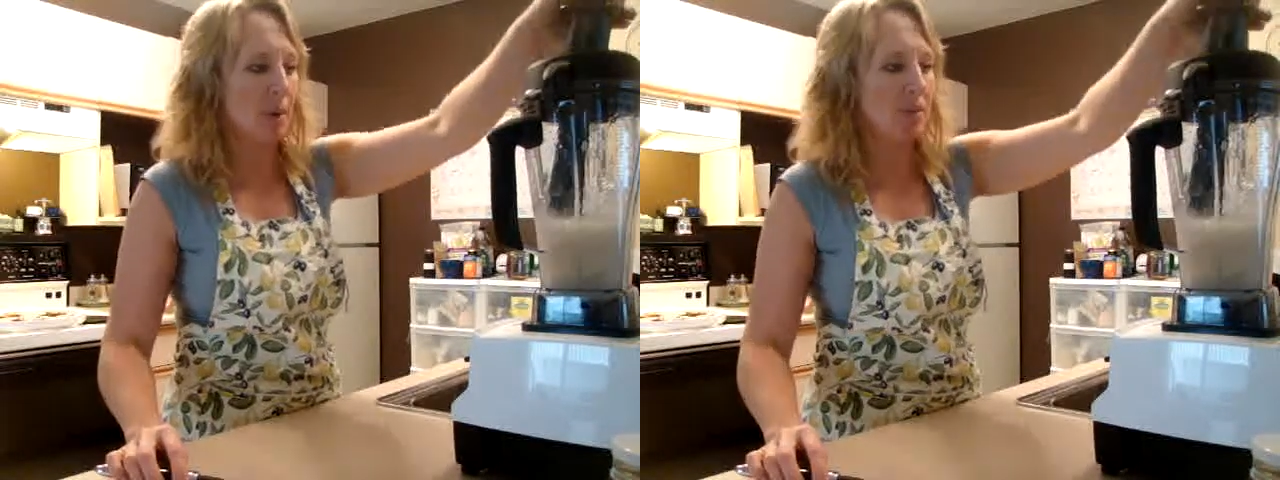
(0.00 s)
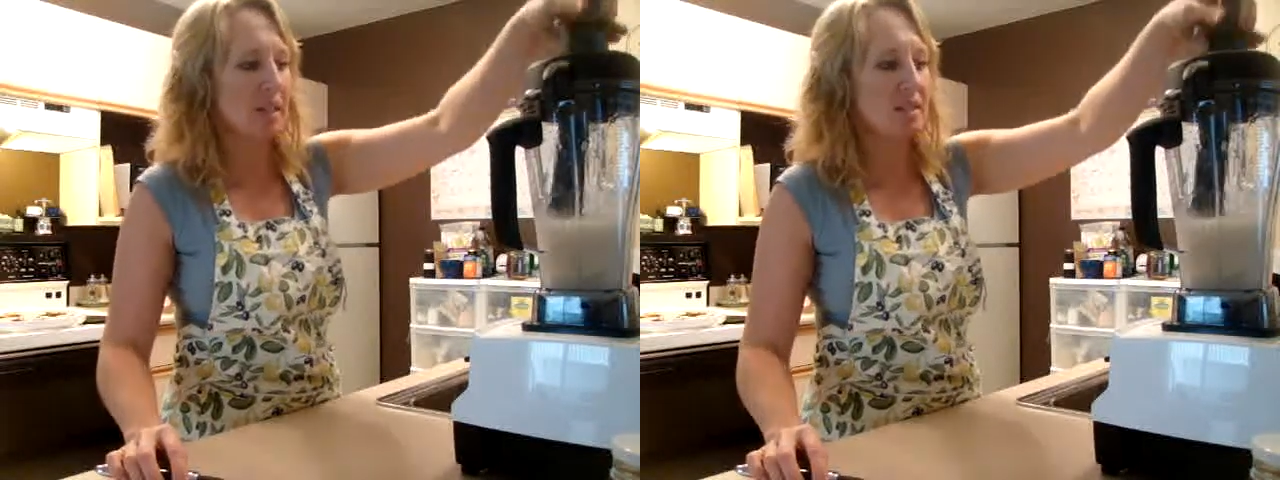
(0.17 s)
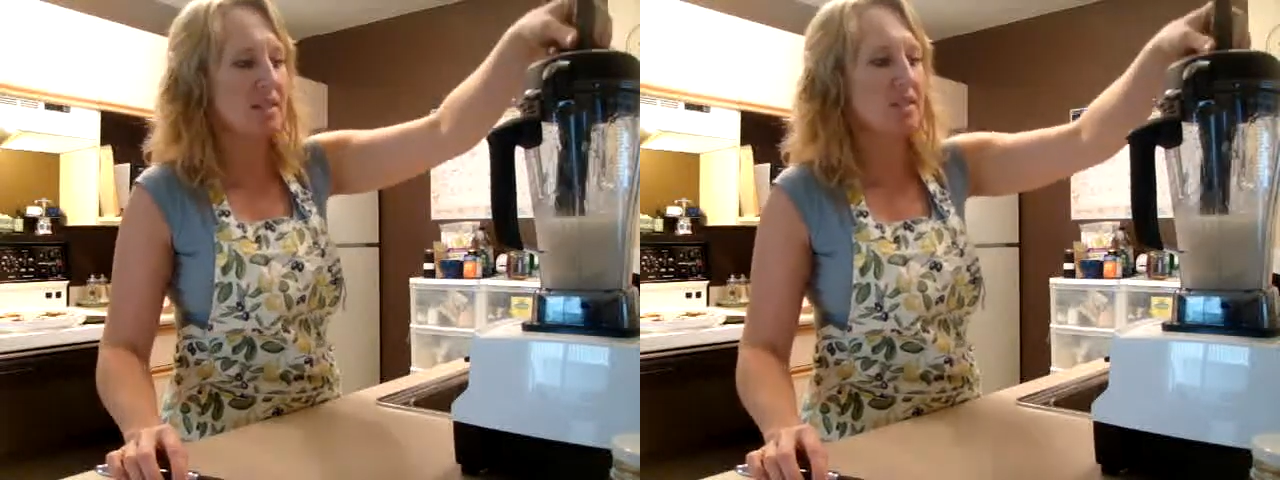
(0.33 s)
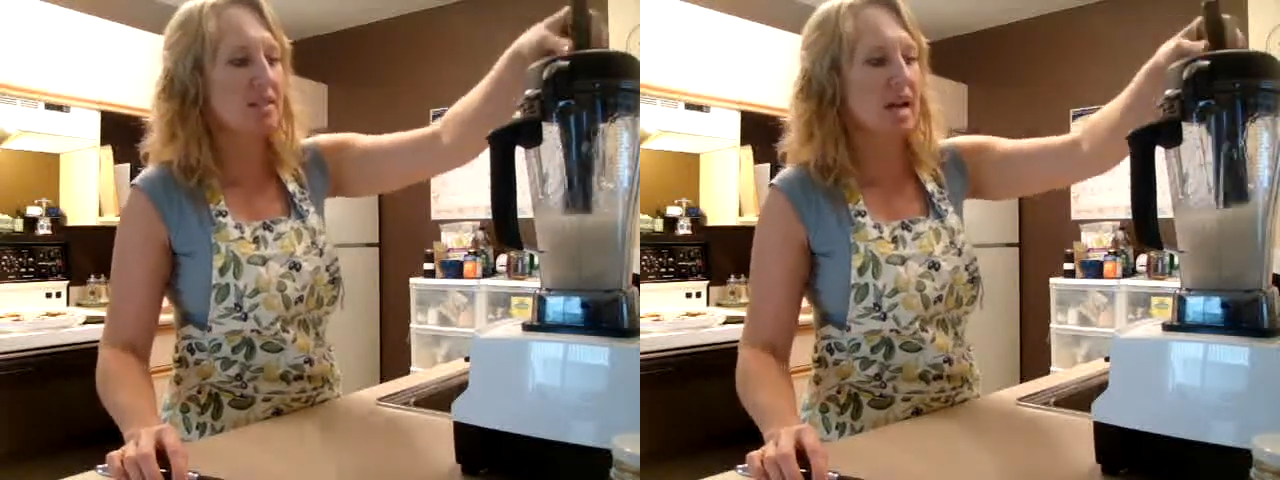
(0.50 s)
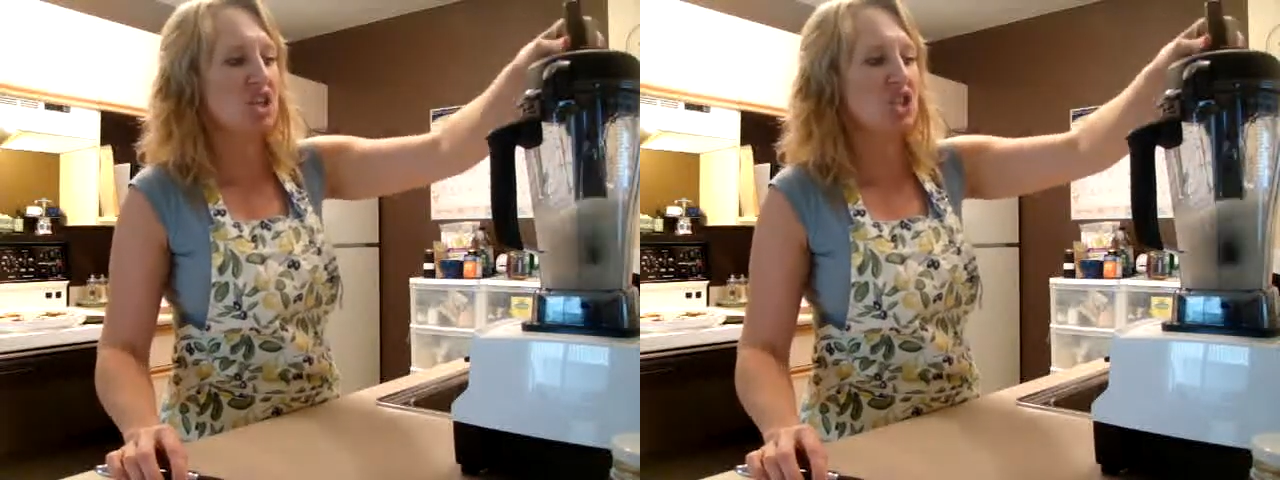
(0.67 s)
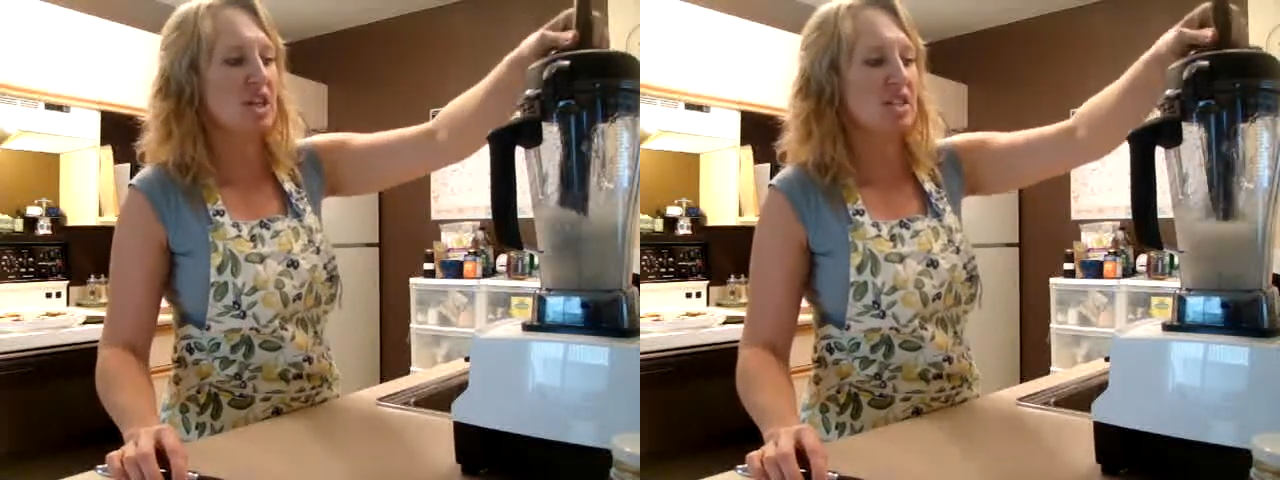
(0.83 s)
but this is
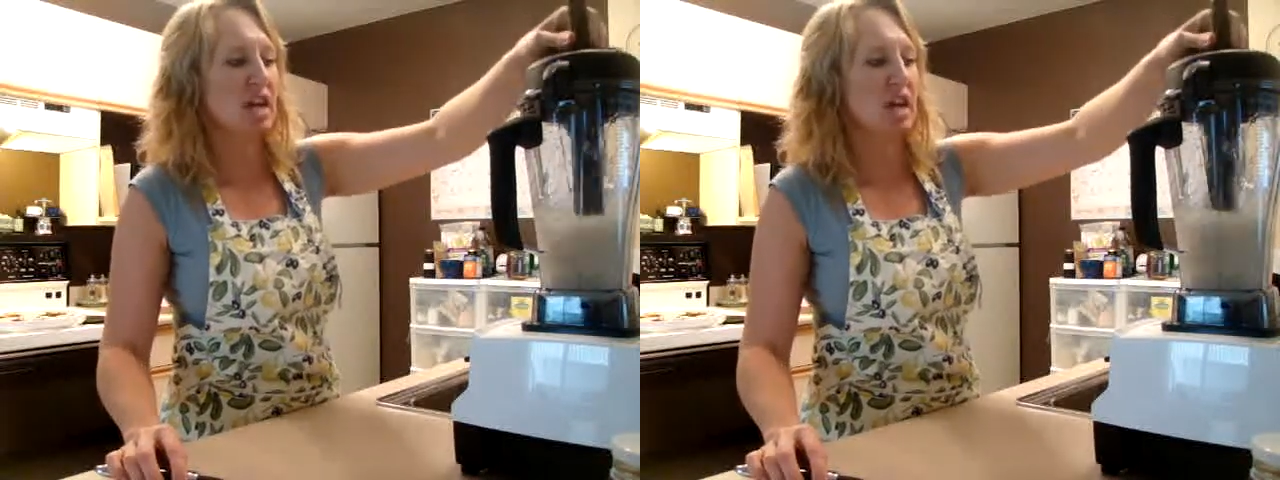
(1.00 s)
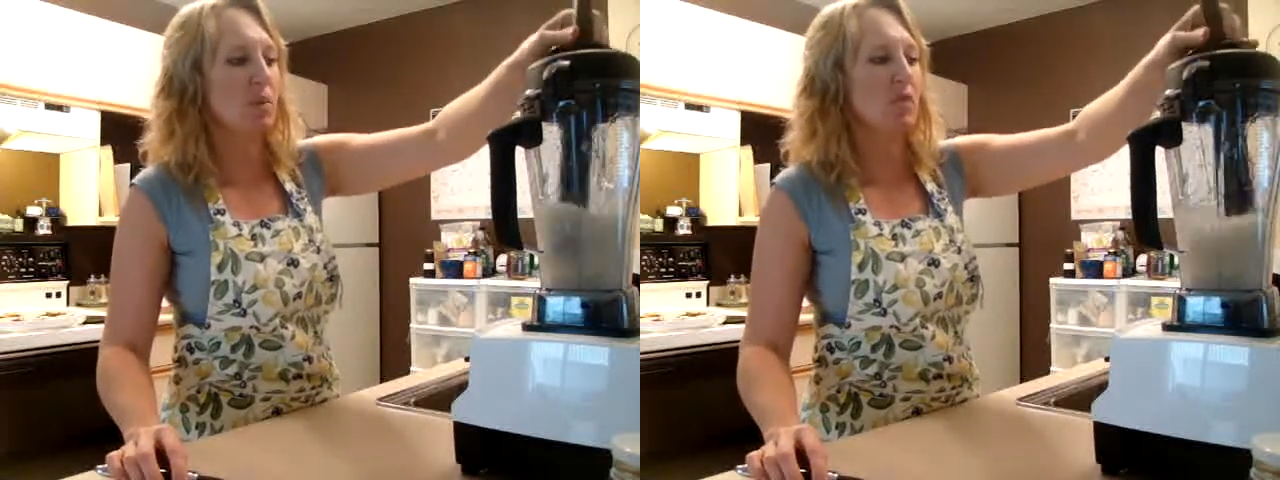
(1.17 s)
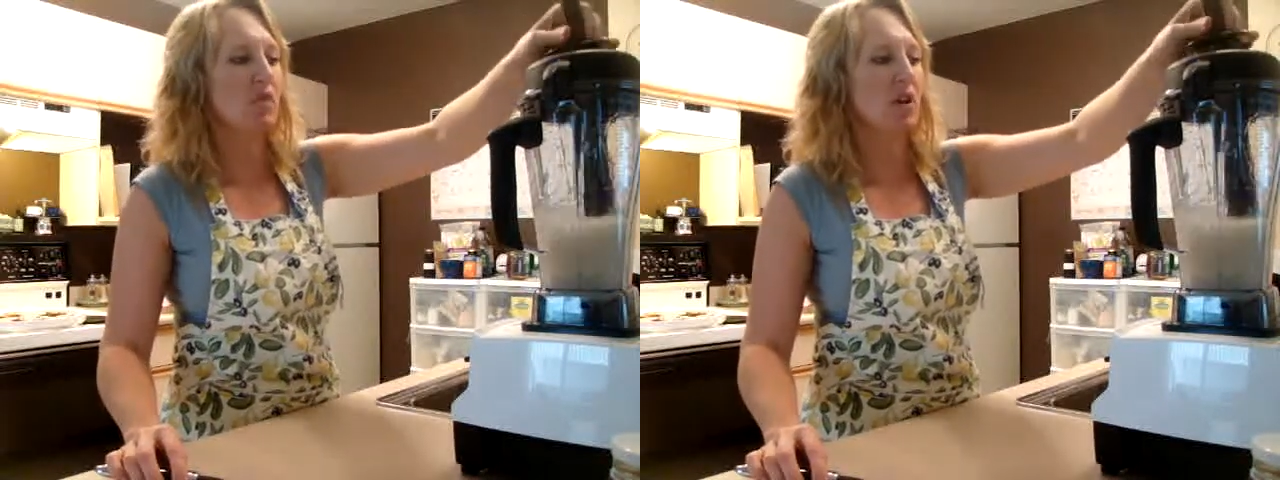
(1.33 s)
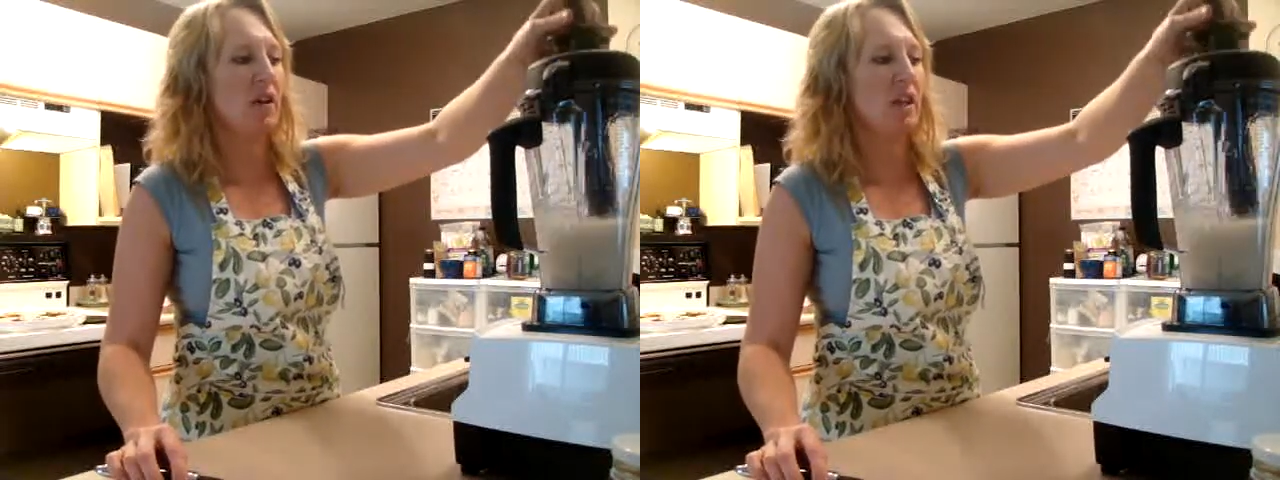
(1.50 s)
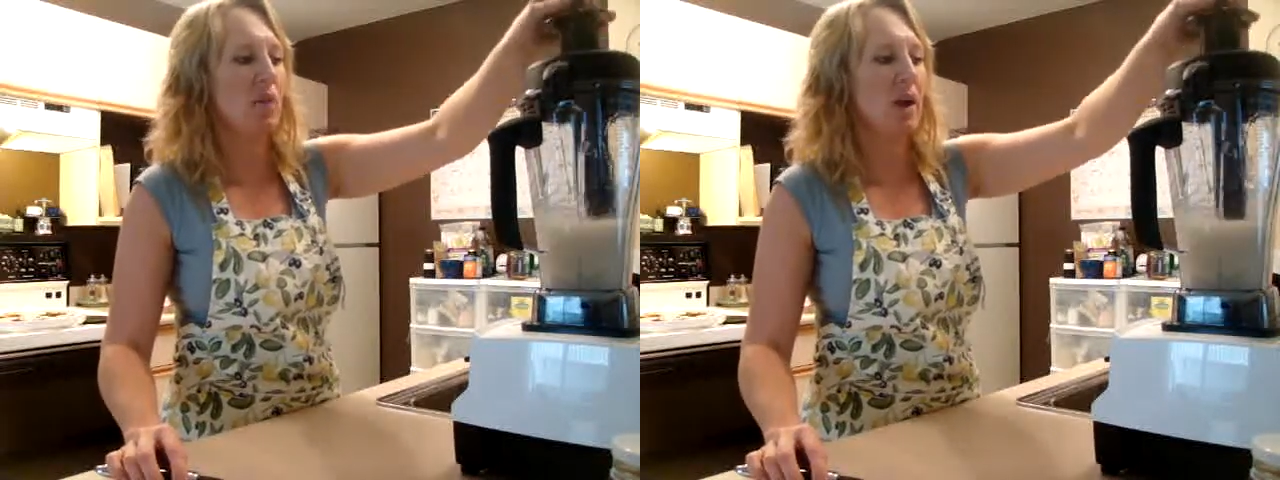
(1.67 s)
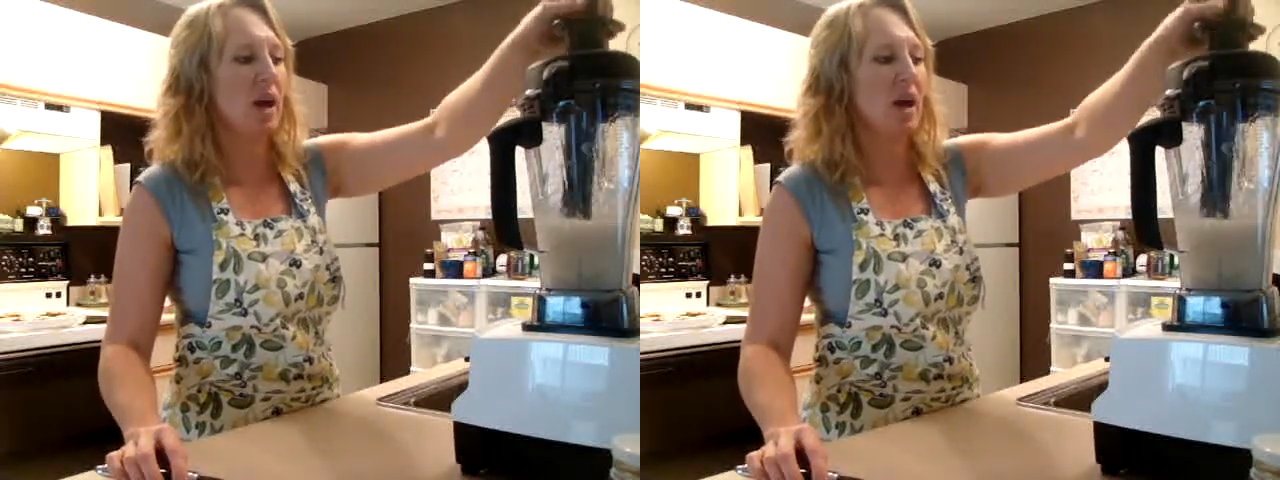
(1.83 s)
actually done fairly
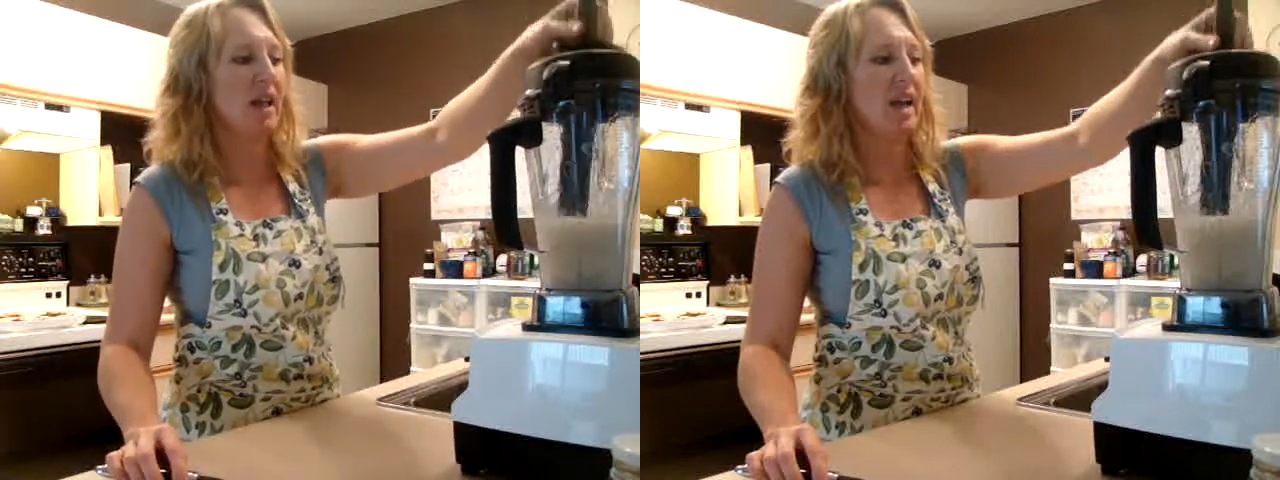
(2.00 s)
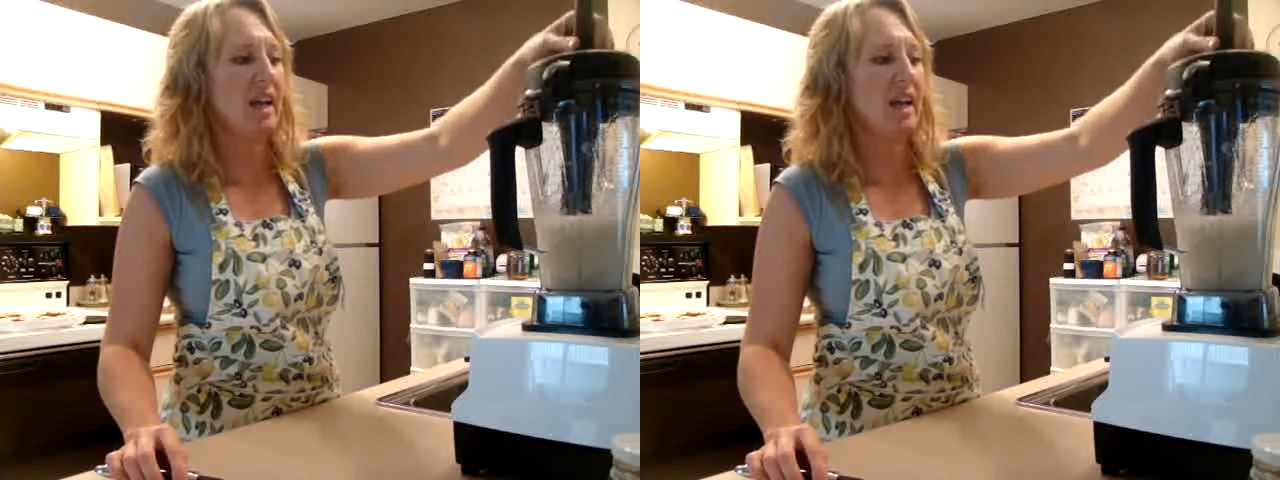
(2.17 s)
well,